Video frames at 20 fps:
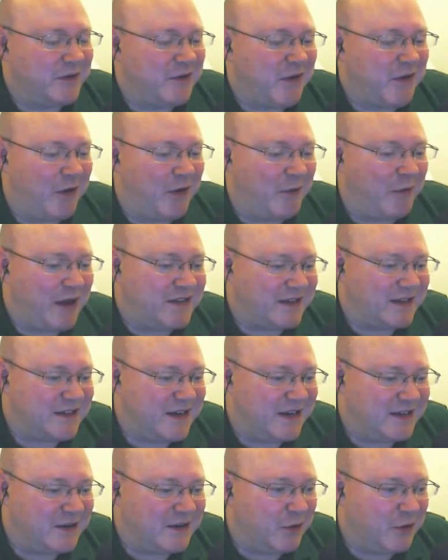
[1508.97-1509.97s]
gone past that
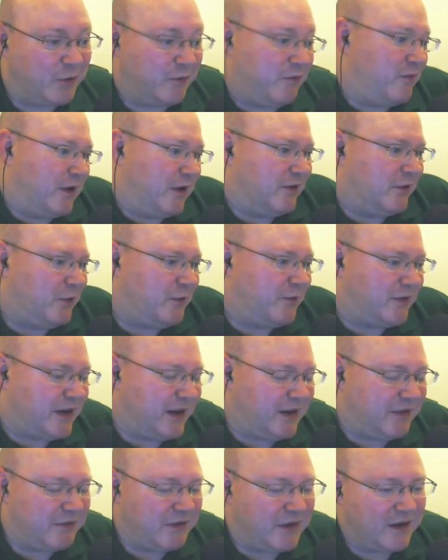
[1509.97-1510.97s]
stage. I hope. Well, hopefully,
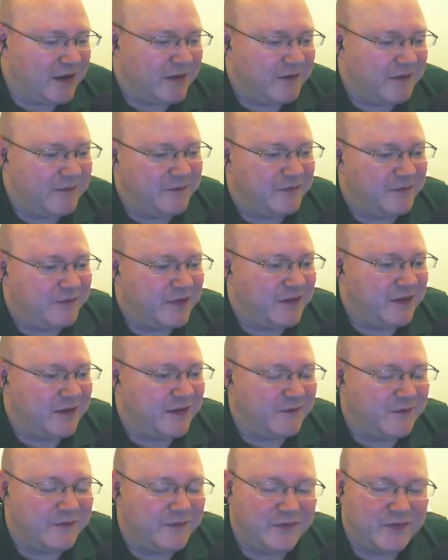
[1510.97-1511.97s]
anyway.
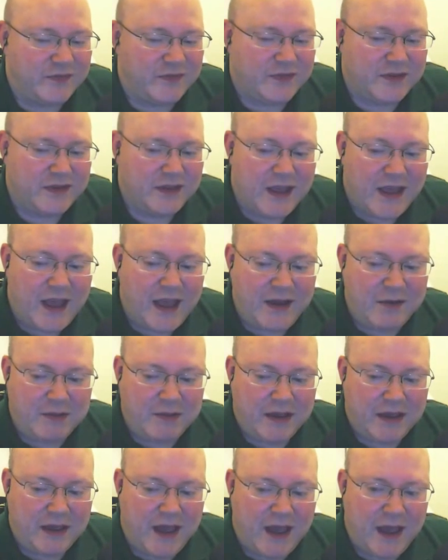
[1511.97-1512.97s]

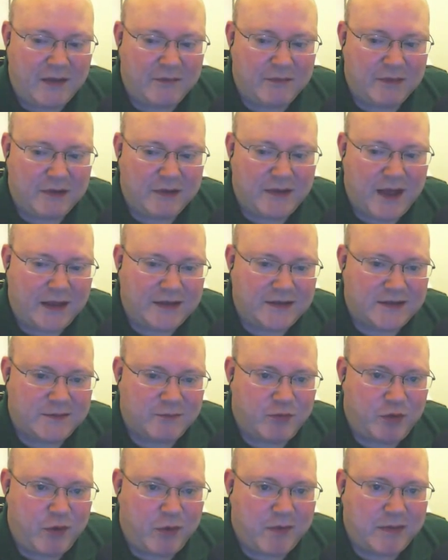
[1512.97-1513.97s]
Anyway, that's
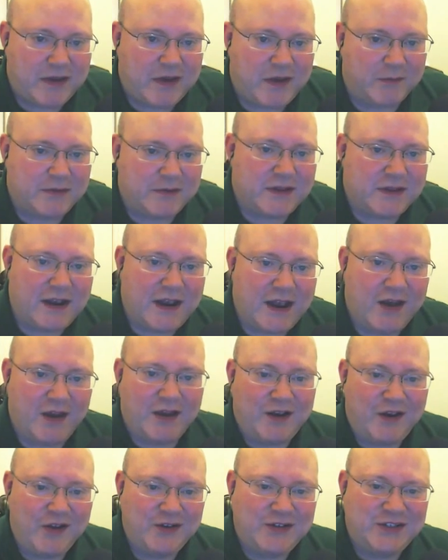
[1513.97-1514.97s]
probably come to the
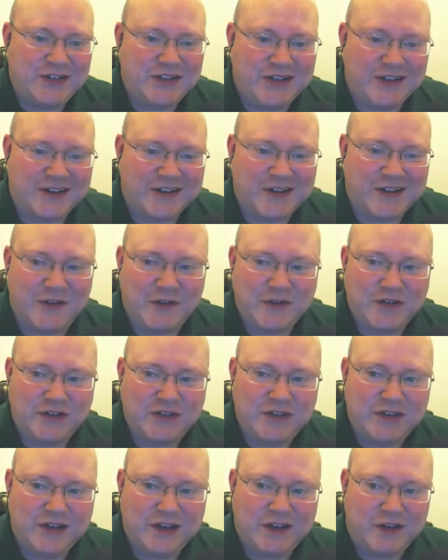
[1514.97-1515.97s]
logical
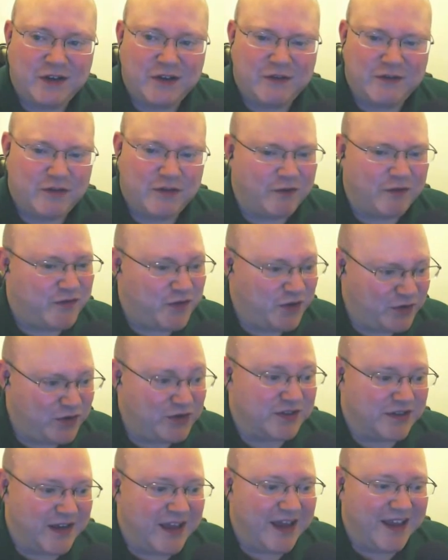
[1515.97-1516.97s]
confusion.
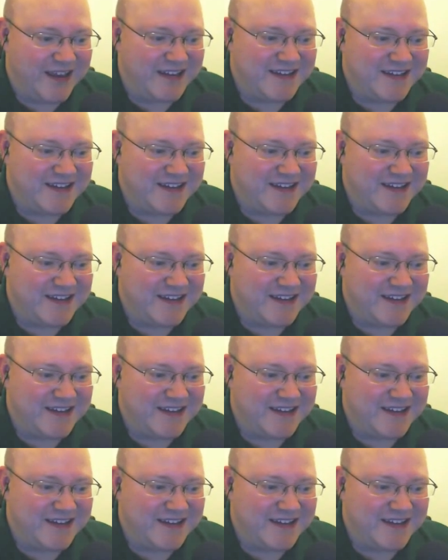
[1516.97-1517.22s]
Confusion, yeah, it's